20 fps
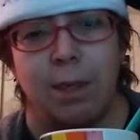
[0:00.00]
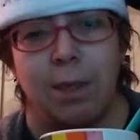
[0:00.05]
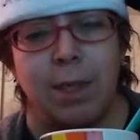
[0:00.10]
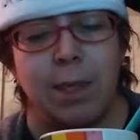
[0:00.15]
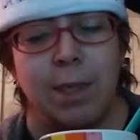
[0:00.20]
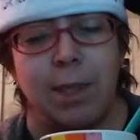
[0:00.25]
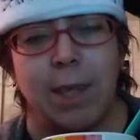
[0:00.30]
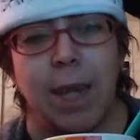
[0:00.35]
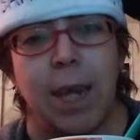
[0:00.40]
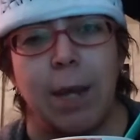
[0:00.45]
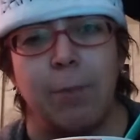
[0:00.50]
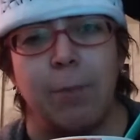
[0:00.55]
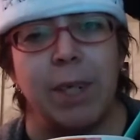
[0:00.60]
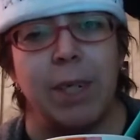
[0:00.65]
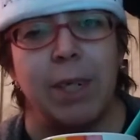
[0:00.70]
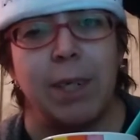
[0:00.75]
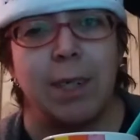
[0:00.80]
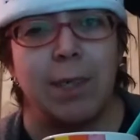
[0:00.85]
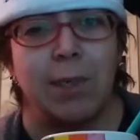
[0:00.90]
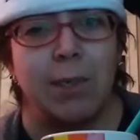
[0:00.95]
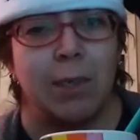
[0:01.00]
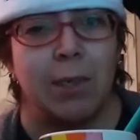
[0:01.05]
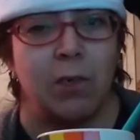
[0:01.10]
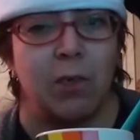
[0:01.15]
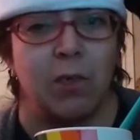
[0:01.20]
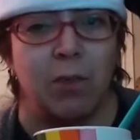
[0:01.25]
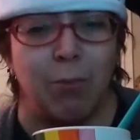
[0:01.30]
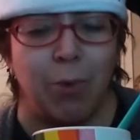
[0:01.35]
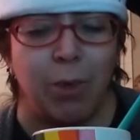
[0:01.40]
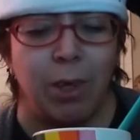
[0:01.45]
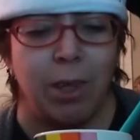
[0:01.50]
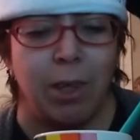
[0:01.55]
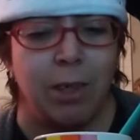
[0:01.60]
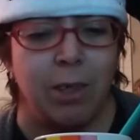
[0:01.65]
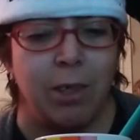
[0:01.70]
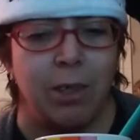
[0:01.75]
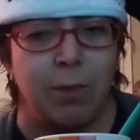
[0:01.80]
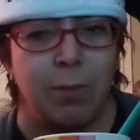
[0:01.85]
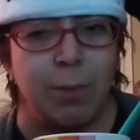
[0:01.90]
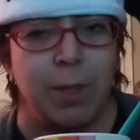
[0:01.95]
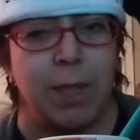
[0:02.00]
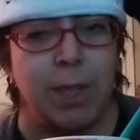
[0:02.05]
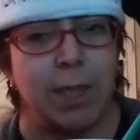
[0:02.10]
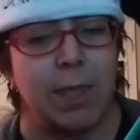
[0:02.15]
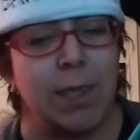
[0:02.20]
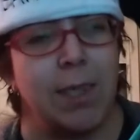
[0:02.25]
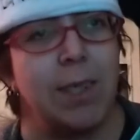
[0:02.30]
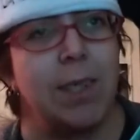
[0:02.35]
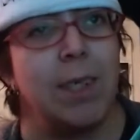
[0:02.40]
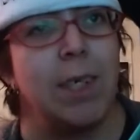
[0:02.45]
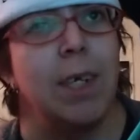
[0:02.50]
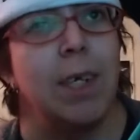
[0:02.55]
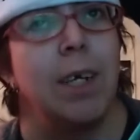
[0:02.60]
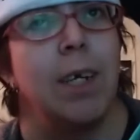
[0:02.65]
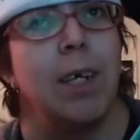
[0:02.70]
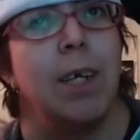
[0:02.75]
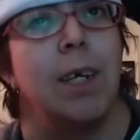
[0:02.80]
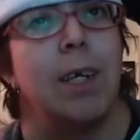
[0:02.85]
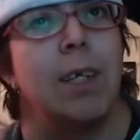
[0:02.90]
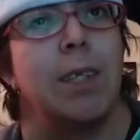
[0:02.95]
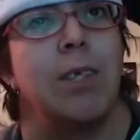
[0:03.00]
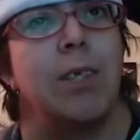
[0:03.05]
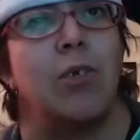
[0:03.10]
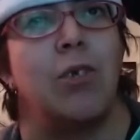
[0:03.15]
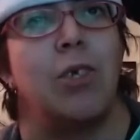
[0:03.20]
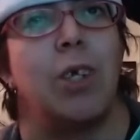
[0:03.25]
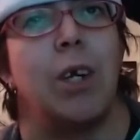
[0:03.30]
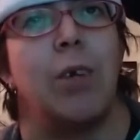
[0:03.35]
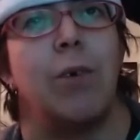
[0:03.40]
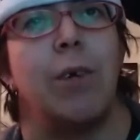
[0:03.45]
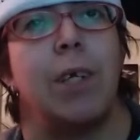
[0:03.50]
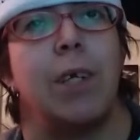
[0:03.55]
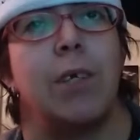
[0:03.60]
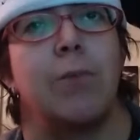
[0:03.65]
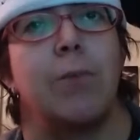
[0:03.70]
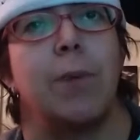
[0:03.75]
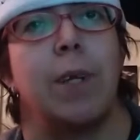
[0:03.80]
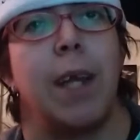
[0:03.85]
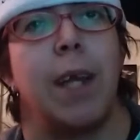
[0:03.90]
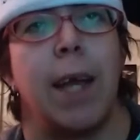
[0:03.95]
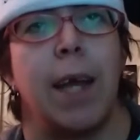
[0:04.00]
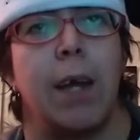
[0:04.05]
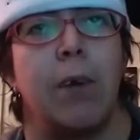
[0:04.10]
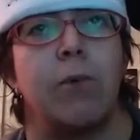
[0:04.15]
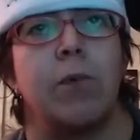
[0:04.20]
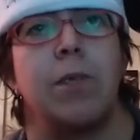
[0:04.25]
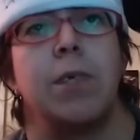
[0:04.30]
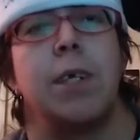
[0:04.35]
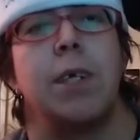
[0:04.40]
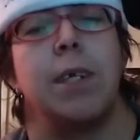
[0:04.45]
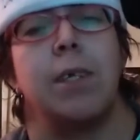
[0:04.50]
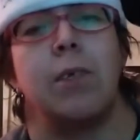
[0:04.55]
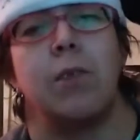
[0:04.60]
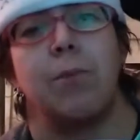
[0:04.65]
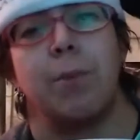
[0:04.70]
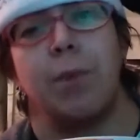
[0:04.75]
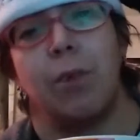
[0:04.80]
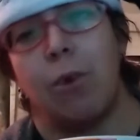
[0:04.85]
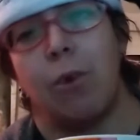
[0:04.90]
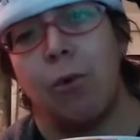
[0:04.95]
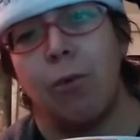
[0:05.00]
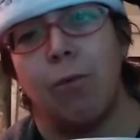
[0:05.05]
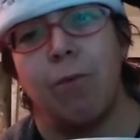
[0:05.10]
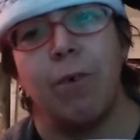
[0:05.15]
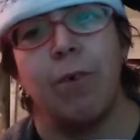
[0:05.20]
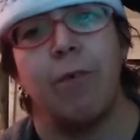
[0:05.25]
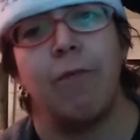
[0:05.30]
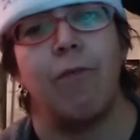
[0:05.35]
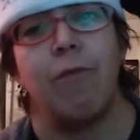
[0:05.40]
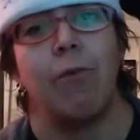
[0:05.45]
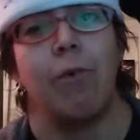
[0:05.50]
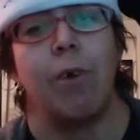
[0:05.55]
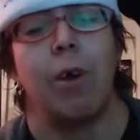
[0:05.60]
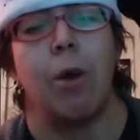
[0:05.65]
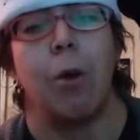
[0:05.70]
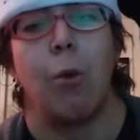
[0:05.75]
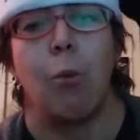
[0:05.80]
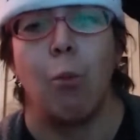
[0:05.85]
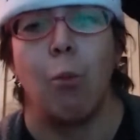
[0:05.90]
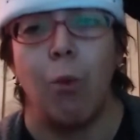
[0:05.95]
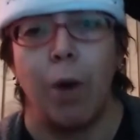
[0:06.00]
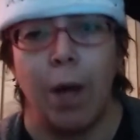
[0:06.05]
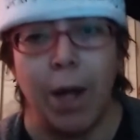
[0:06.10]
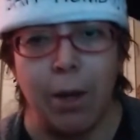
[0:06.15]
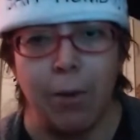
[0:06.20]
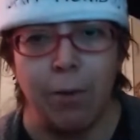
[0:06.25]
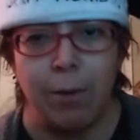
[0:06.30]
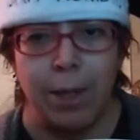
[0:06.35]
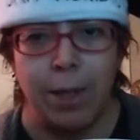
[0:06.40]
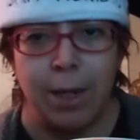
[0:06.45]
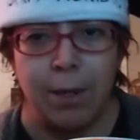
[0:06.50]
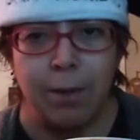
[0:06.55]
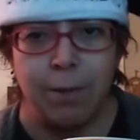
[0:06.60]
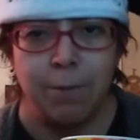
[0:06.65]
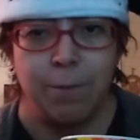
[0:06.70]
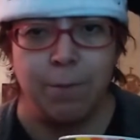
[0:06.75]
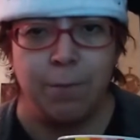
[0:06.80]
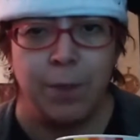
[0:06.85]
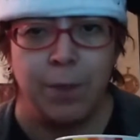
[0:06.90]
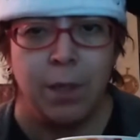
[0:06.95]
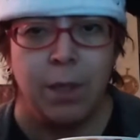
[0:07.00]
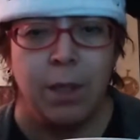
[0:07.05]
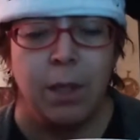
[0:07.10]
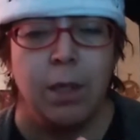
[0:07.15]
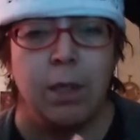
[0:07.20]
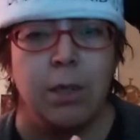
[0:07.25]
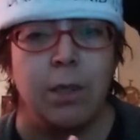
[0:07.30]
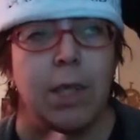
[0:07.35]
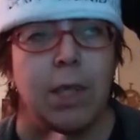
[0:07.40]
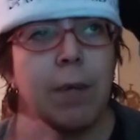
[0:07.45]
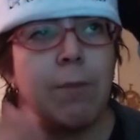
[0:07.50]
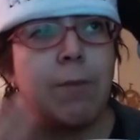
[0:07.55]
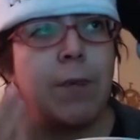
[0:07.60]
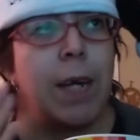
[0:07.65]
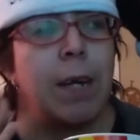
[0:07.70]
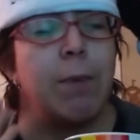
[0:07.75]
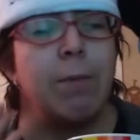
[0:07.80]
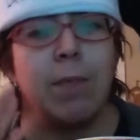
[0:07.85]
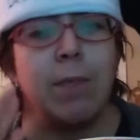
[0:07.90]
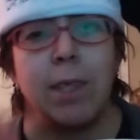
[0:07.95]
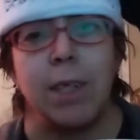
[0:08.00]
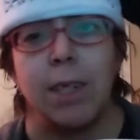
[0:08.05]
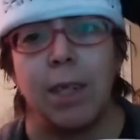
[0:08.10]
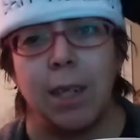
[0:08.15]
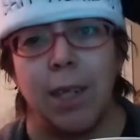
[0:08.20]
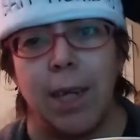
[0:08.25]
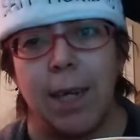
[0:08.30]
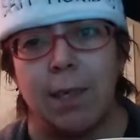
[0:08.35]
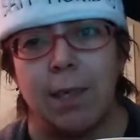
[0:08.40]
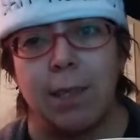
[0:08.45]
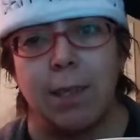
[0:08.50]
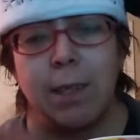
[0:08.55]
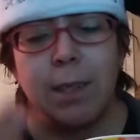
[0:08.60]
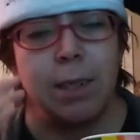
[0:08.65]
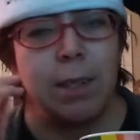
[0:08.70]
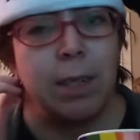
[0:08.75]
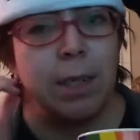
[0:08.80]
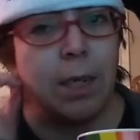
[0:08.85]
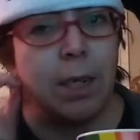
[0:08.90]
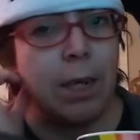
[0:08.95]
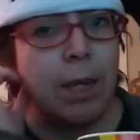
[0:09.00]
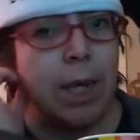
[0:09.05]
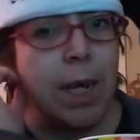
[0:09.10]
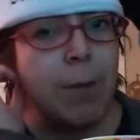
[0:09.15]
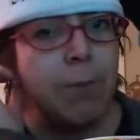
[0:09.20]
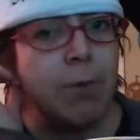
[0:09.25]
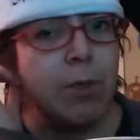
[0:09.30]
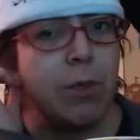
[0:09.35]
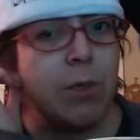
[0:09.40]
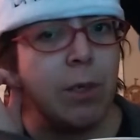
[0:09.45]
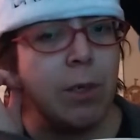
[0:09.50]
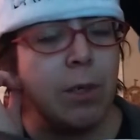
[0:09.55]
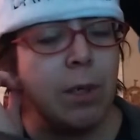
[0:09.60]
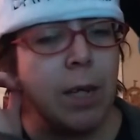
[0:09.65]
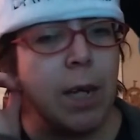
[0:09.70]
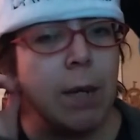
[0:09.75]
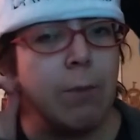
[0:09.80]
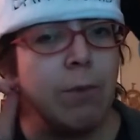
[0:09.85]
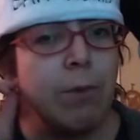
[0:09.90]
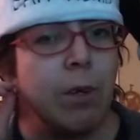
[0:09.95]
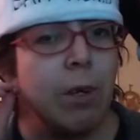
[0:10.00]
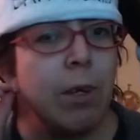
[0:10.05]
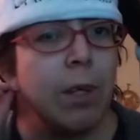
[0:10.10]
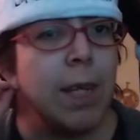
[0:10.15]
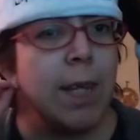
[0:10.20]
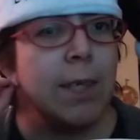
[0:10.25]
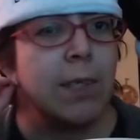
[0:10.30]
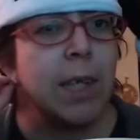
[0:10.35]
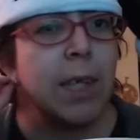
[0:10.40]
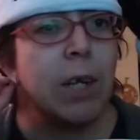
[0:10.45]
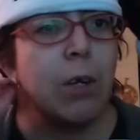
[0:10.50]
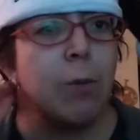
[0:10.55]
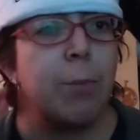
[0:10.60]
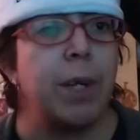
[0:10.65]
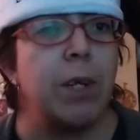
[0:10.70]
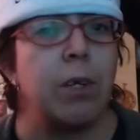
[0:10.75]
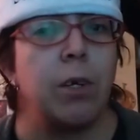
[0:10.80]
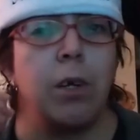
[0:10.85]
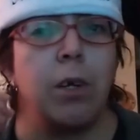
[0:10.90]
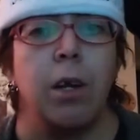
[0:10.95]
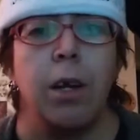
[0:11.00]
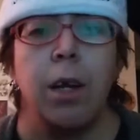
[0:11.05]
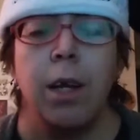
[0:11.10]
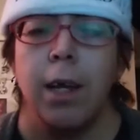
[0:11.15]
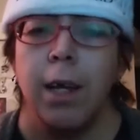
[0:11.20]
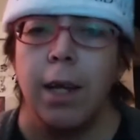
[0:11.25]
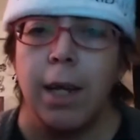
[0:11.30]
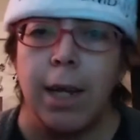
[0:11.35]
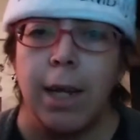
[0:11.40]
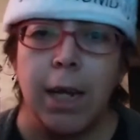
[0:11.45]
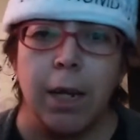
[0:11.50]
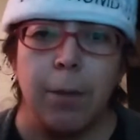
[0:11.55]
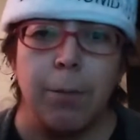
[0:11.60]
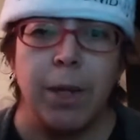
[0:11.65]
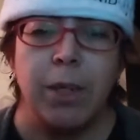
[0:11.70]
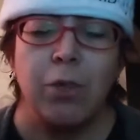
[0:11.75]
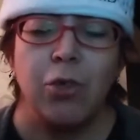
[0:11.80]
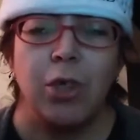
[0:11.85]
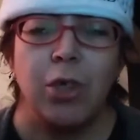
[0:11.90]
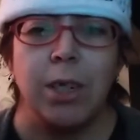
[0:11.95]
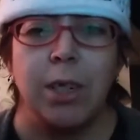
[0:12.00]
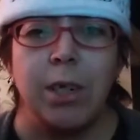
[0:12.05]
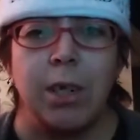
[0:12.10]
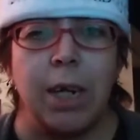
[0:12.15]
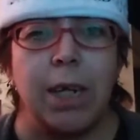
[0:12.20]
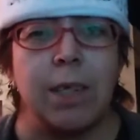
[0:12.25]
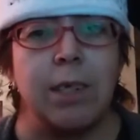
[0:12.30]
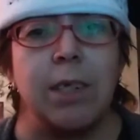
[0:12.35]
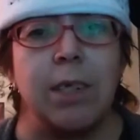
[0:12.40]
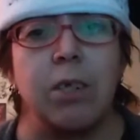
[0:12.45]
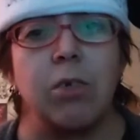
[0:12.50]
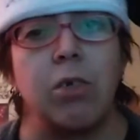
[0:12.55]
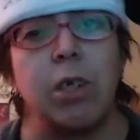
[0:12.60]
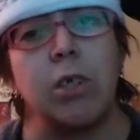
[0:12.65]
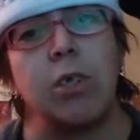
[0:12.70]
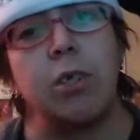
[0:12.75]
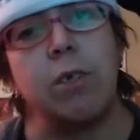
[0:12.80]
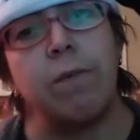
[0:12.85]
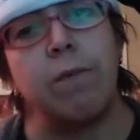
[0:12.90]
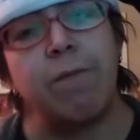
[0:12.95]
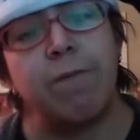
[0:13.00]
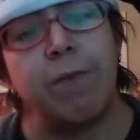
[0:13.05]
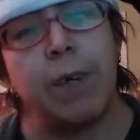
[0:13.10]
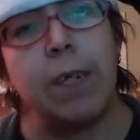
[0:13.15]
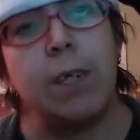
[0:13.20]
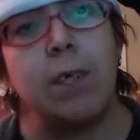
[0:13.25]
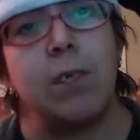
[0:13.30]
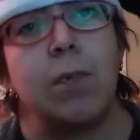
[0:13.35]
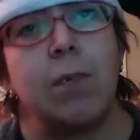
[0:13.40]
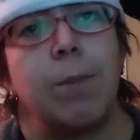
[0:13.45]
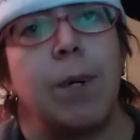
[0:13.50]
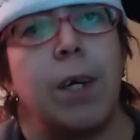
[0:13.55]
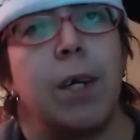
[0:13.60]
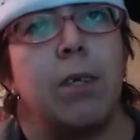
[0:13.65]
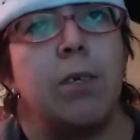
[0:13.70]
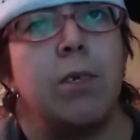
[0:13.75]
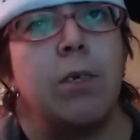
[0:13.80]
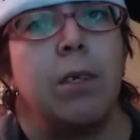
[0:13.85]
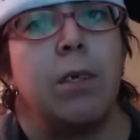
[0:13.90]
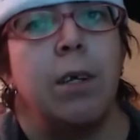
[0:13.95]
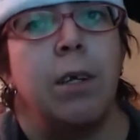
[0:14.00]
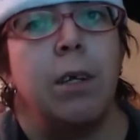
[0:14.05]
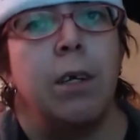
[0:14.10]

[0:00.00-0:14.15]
this can't be considered spoilers because this show has been out and it's been over for a while now. So if you haven't seen the last Avatar: The Last Airbender animation, I suggest you find a spot